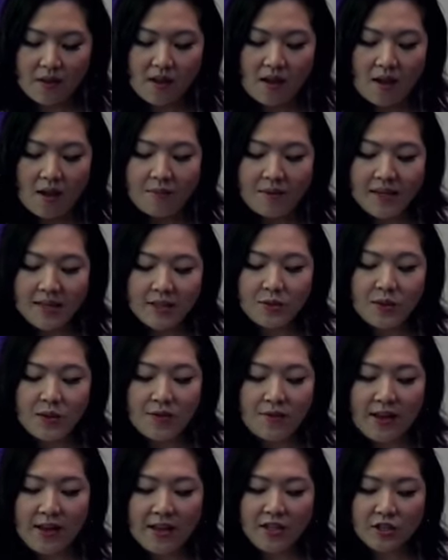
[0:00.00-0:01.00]
Um, next, we
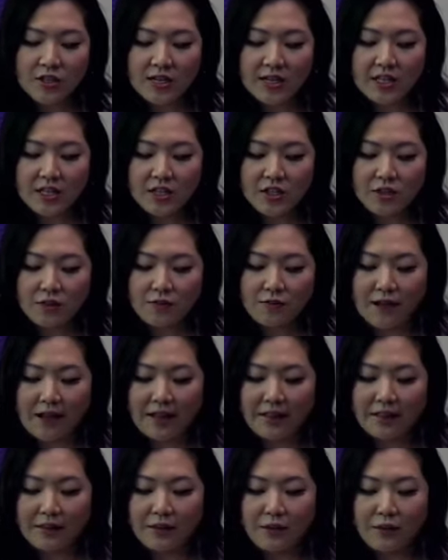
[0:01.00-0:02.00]
have educational
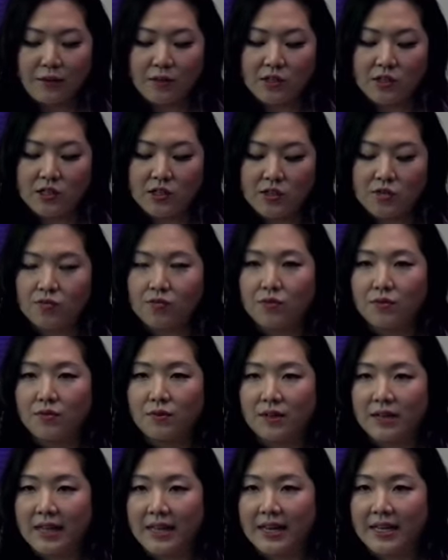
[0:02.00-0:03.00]
value, which is
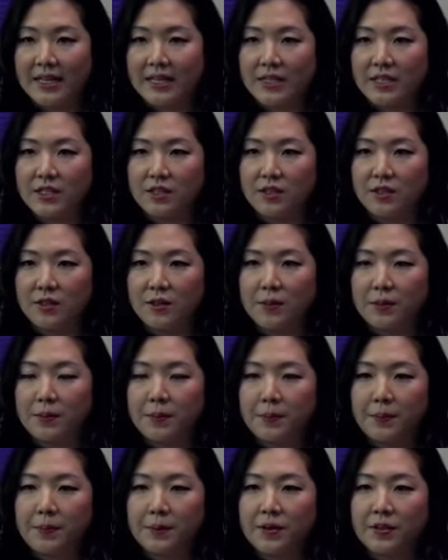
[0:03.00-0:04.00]
related to
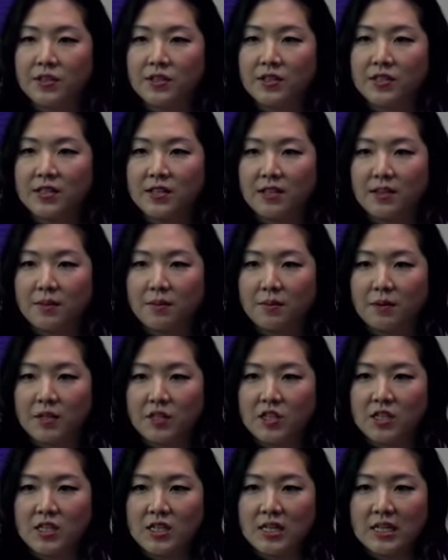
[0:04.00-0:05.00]
purchasing
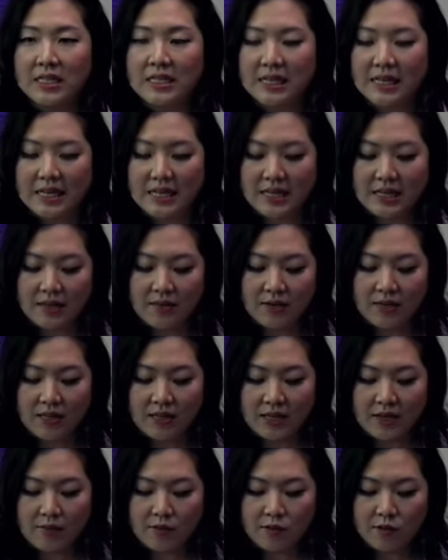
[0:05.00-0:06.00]
merchandise and giving
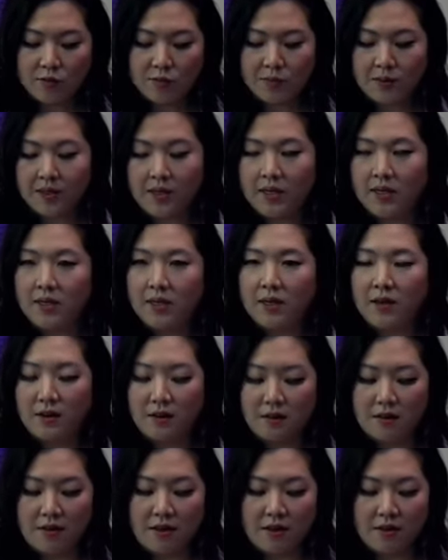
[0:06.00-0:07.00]
gifts, but none
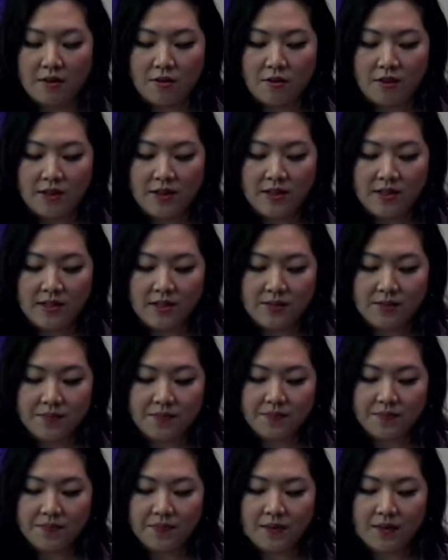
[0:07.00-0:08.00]
of the other things.
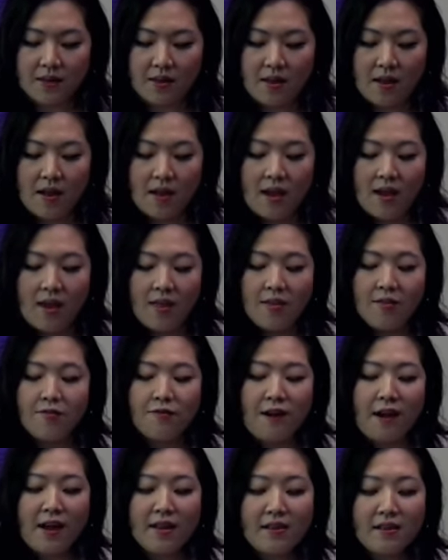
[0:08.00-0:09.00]
And then
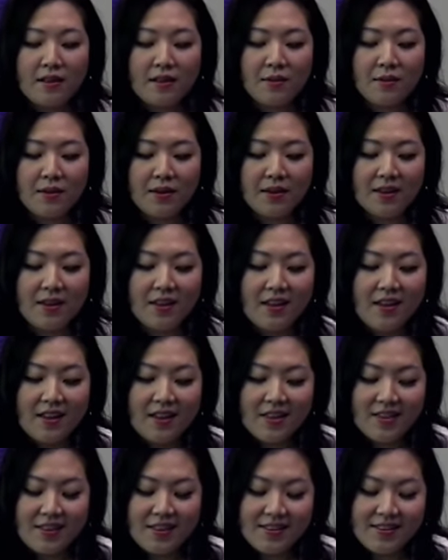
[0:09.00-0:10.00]
finally, we
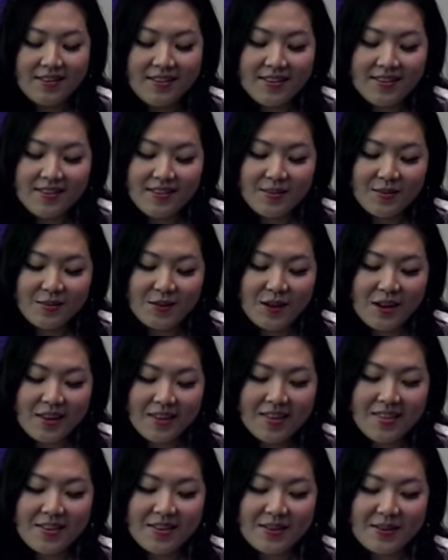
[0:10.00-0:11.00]
this is I
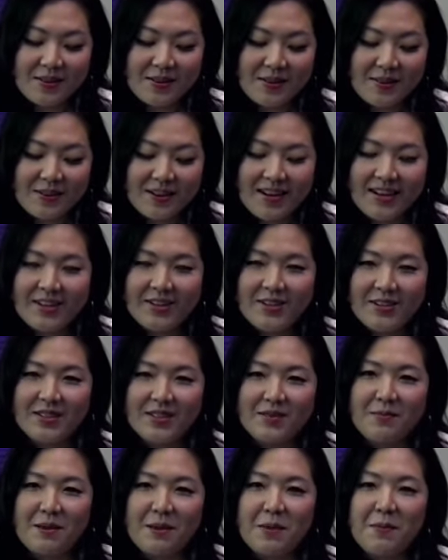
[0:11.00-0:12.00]
thought this was very
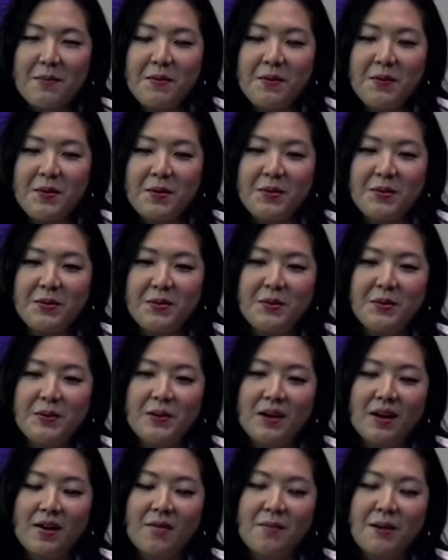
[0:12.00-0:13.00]
interesting. People who
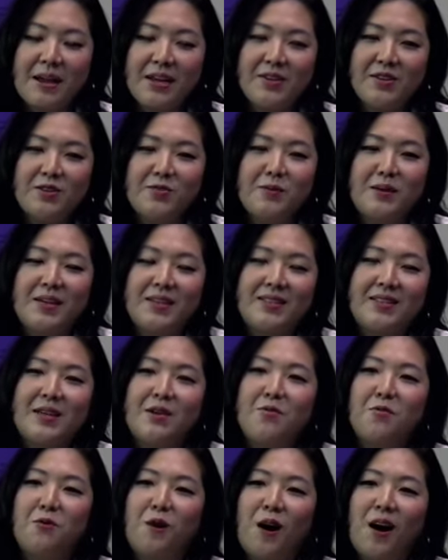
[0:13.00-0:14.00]
are patrons because they
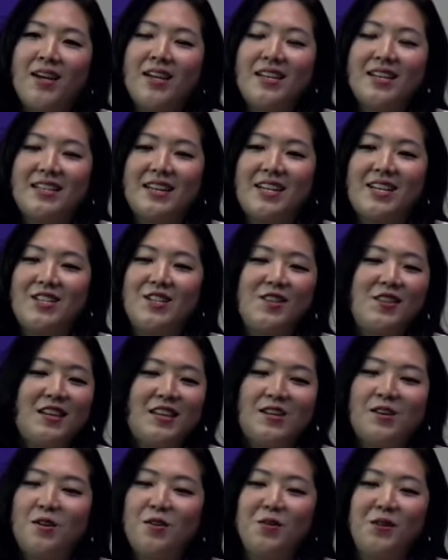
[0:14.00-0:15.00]
want attention,
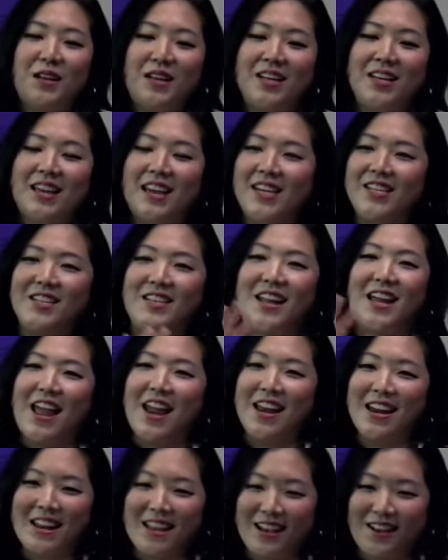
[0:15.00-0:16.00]
they don't engage in
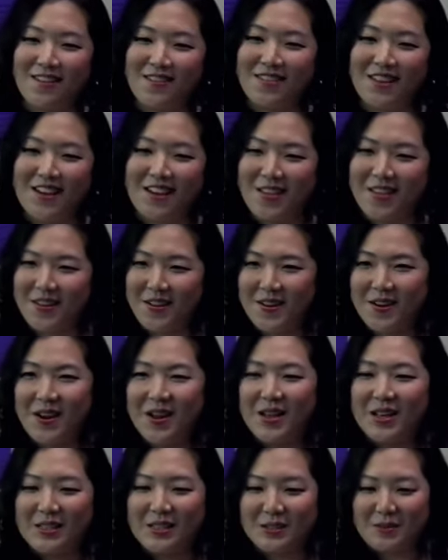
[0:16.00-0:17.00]
any of the other
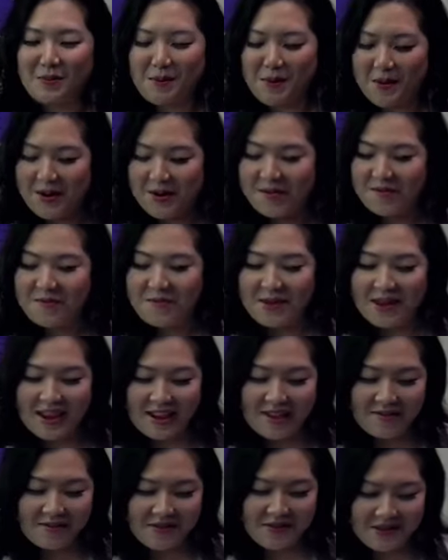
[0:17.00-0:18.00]
supportive
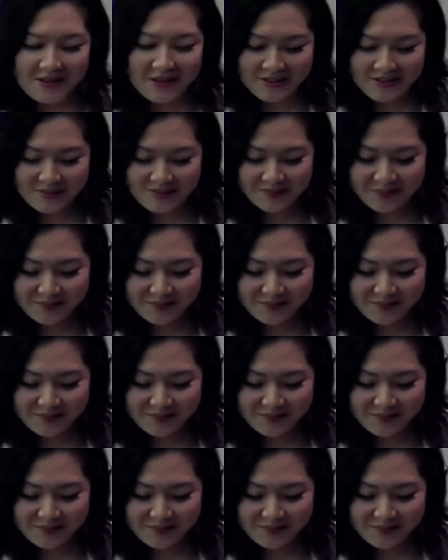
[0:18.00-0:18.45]
behaviors.